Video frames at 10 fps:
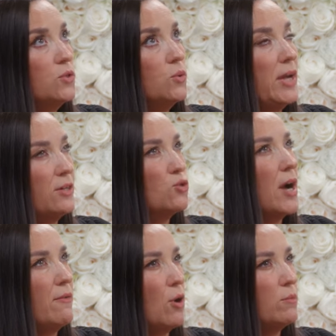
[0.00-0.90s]
So we had to
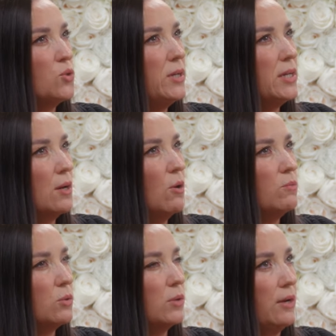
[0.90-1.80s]
drive home. So we didn't get home
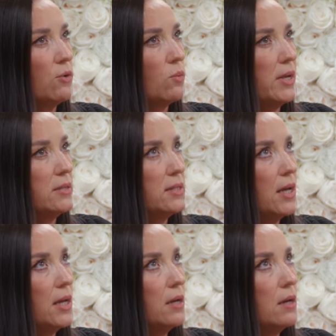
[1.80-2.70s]
till later
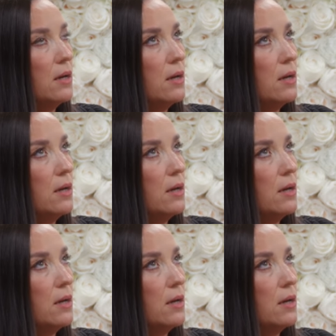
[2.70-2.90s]
Wednesday. Mm-hmm.